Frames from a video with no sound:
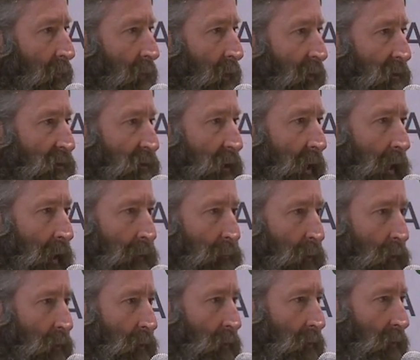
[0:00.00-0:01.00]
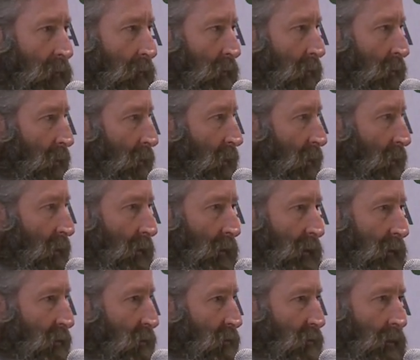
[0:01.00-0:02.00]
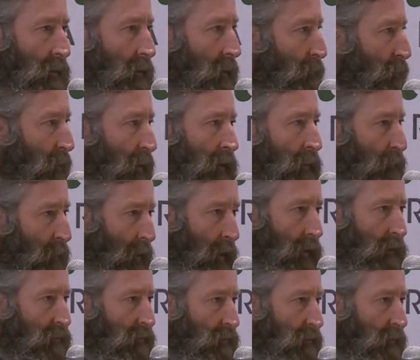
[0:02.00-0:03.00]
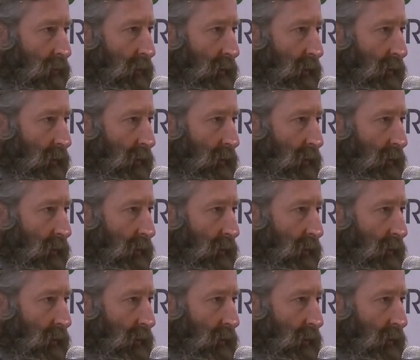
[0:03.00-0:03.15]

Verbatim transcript: a sable it's a printing press.